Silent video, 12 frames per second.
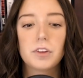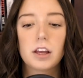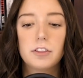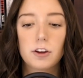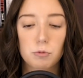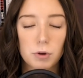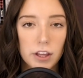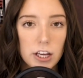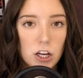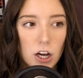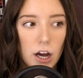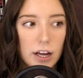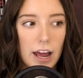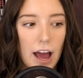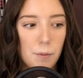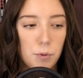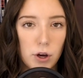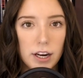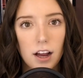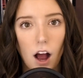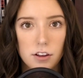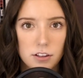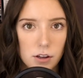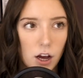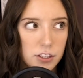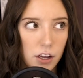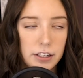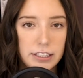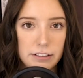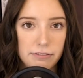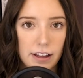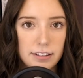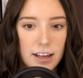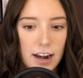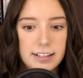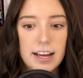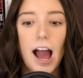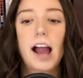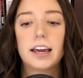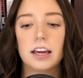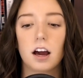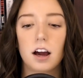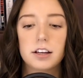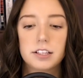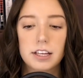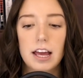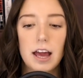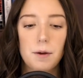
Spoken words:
They're really good at putting us on defense, at attacking us,